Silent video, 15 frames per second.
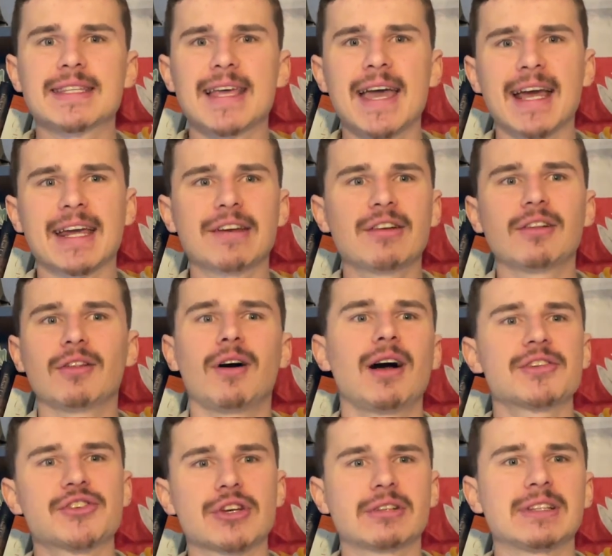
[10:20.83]

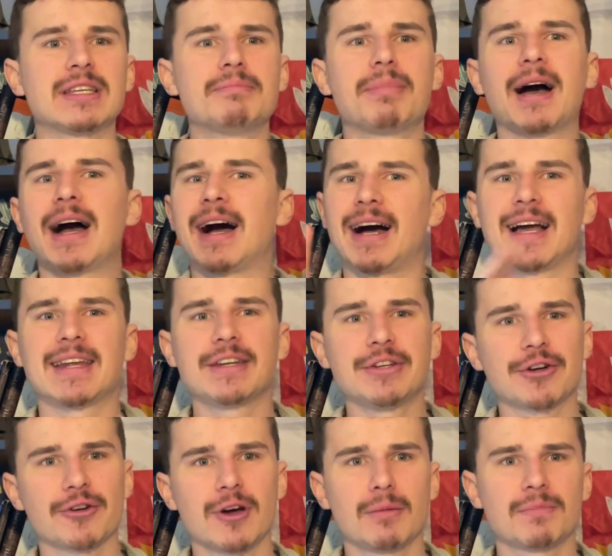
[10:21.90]
technologically behind
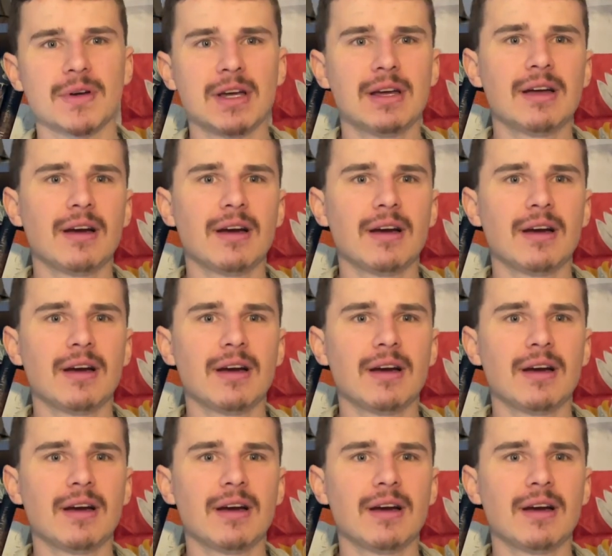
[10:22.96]
Europe